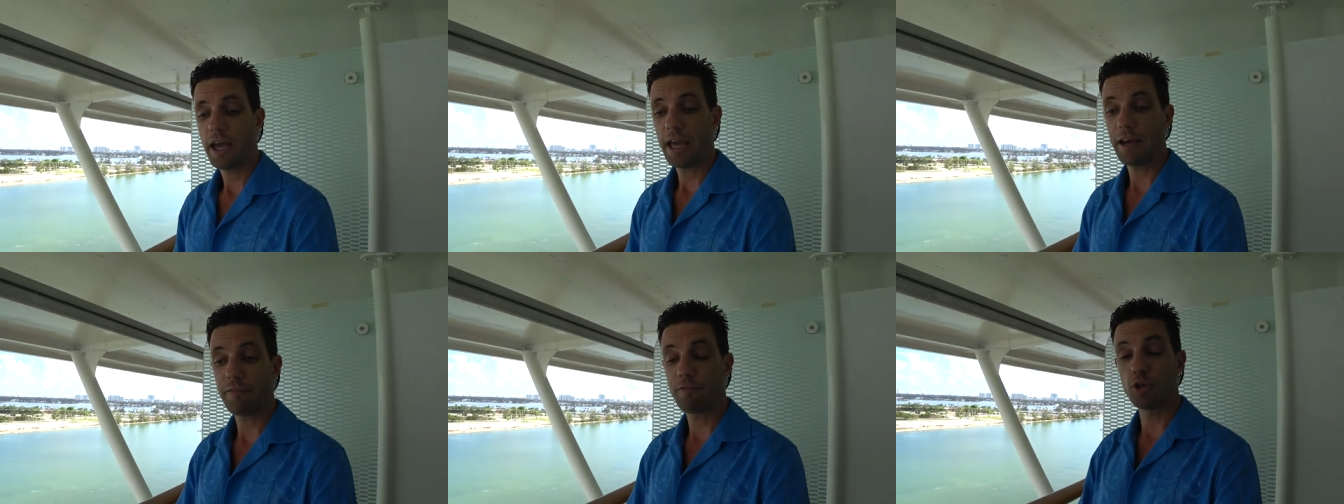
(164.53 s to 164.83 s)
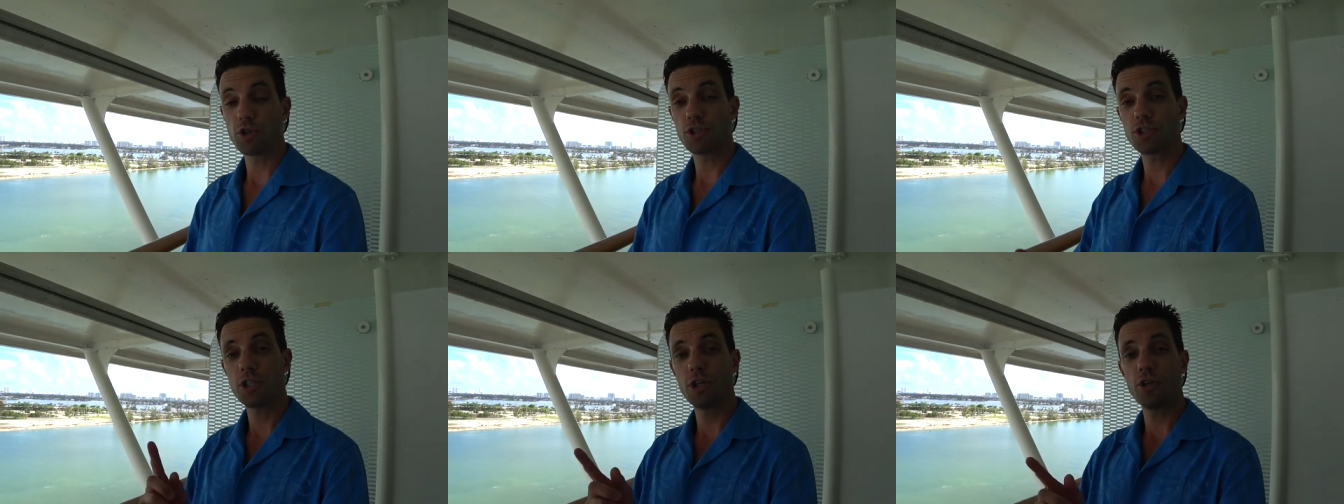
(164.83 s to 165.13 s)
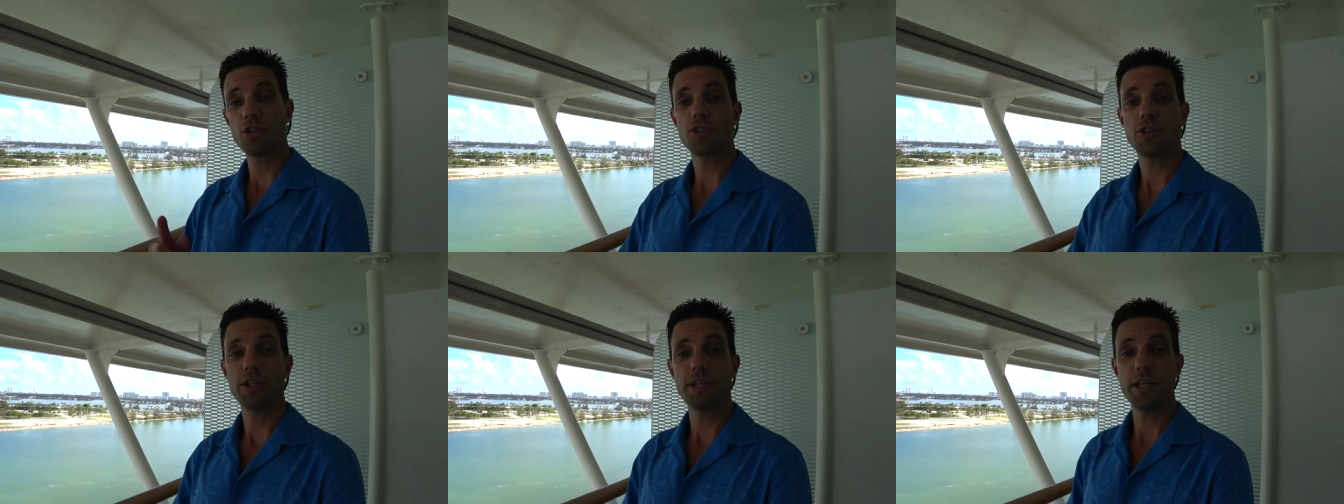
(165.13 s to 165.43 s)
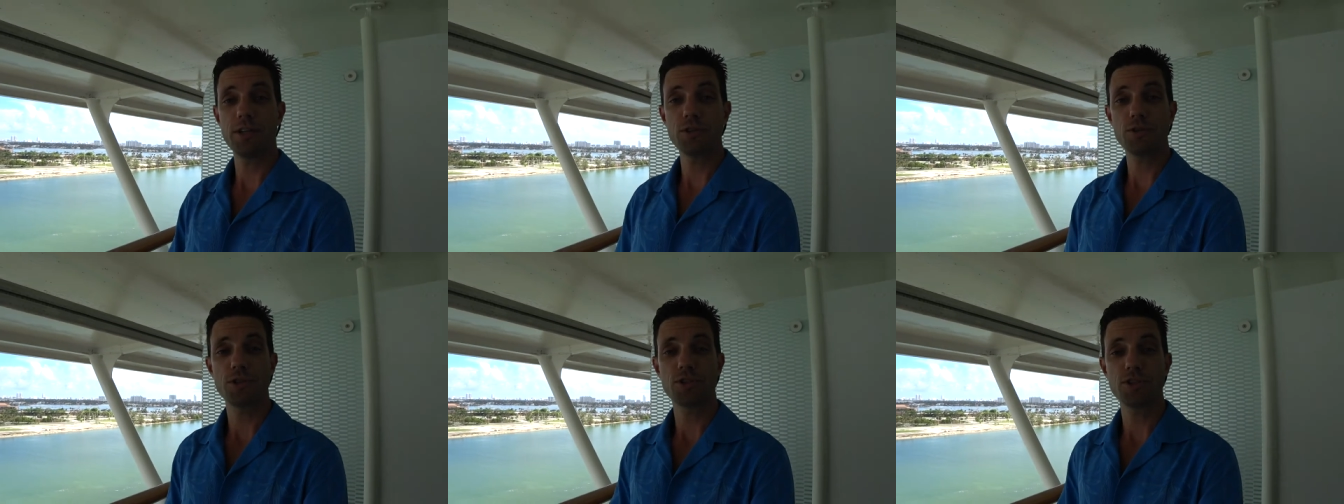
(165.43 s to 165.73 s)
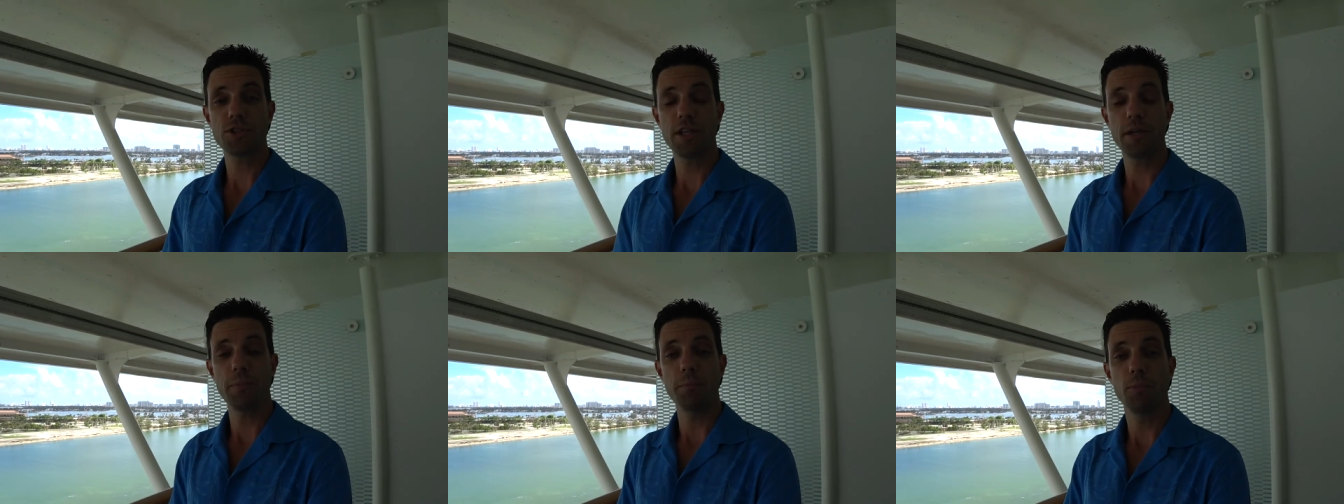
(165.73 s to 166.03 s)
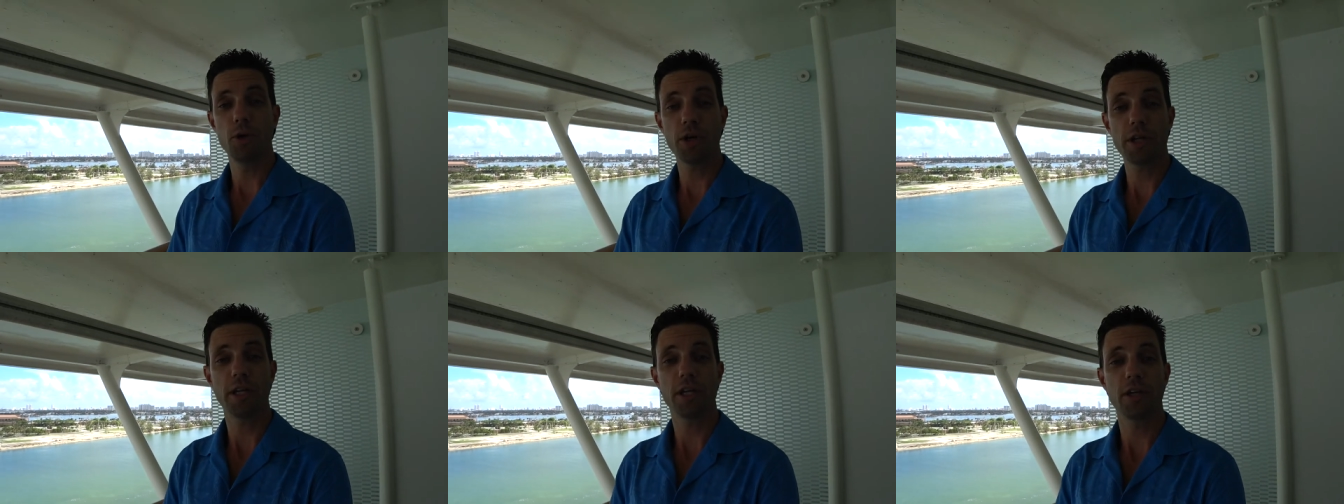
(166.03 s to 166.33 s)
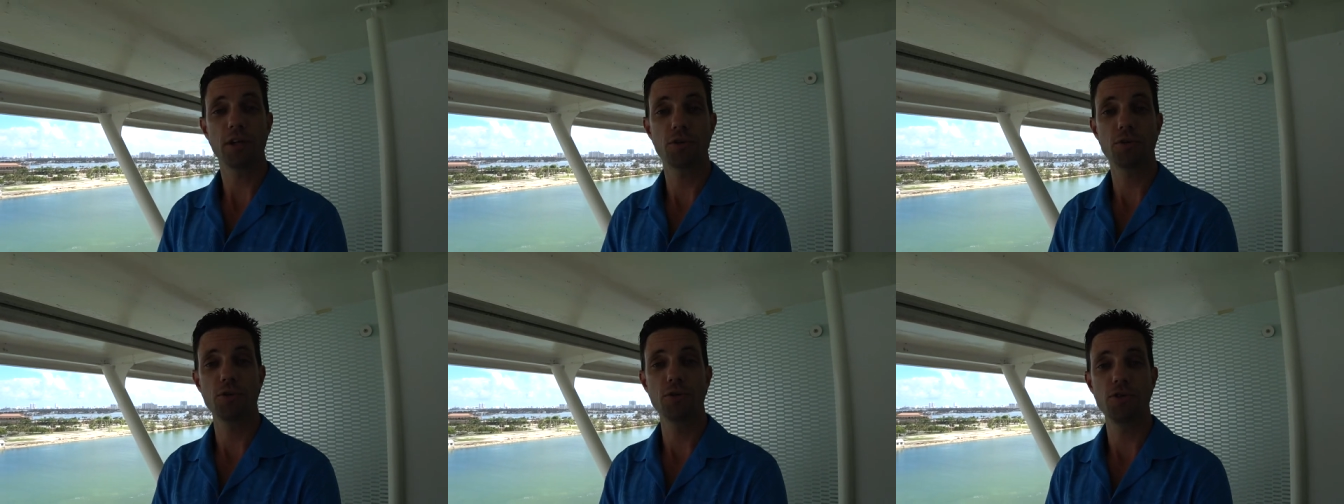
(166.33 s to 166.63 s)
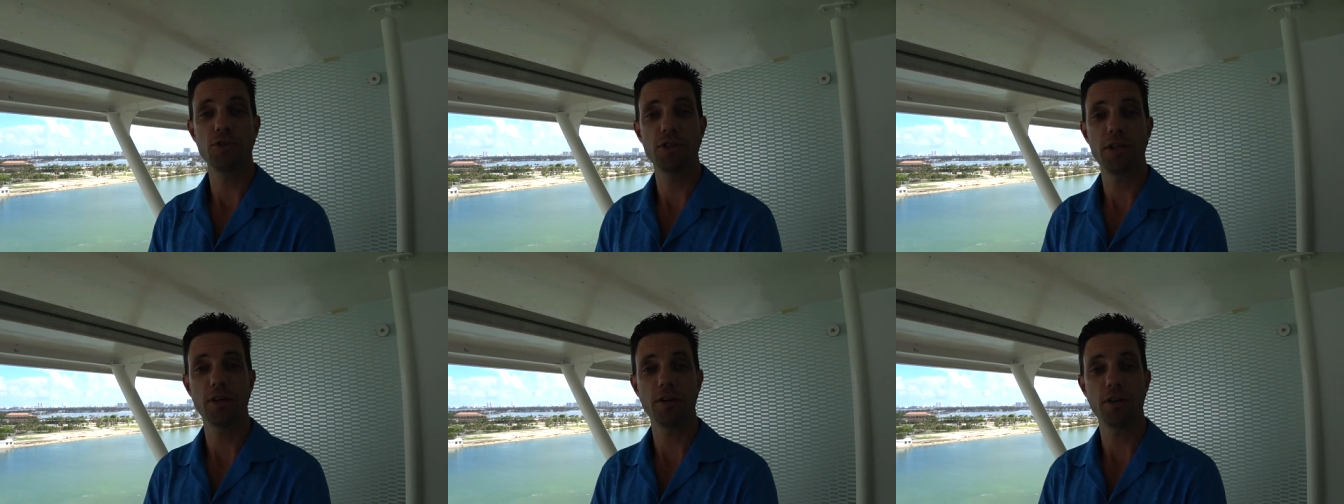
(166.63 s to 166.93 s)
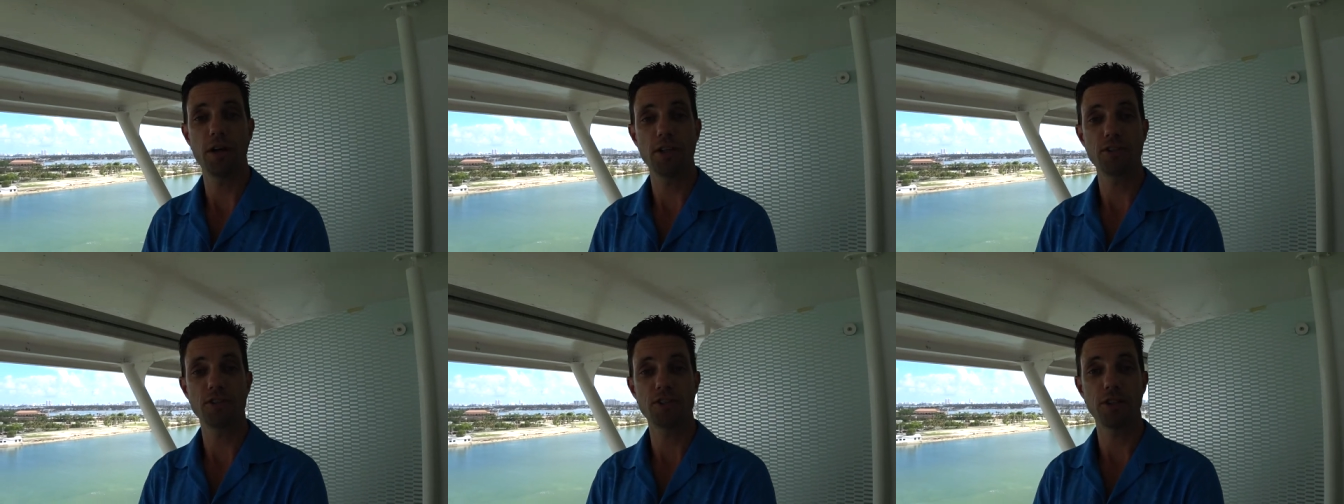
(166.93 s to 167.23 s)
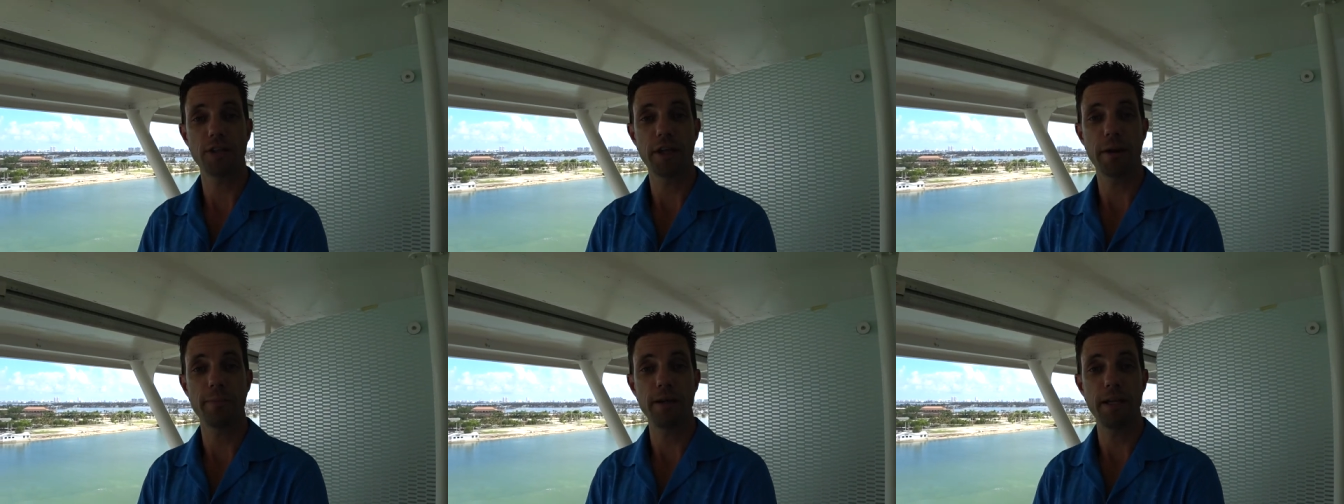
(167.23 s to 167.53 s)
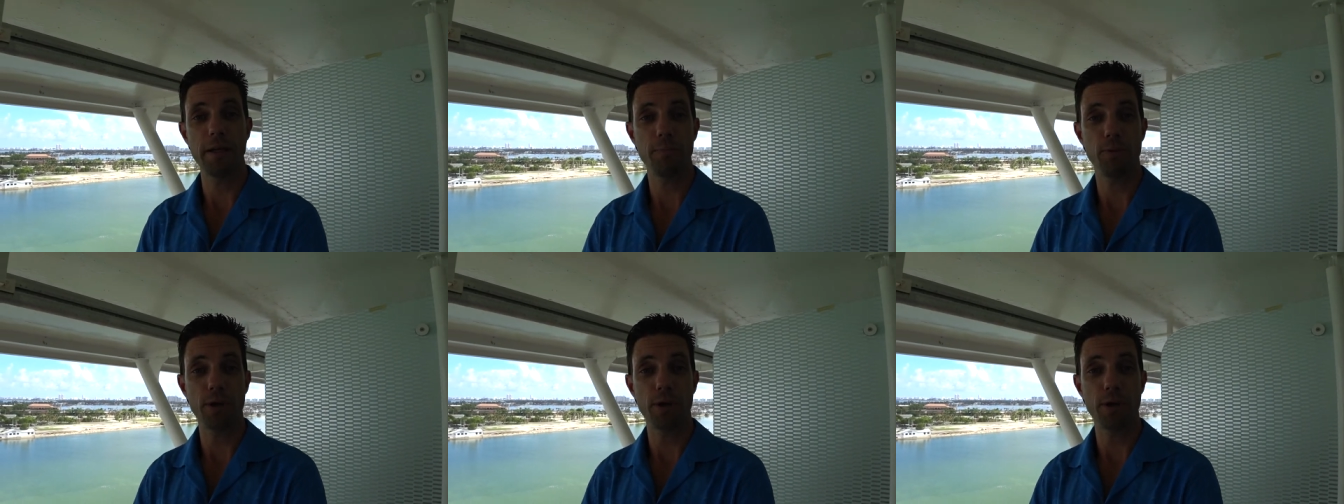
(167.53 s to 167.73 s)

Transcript: And if you're seriously interested in booking a cruise here on Celebrity,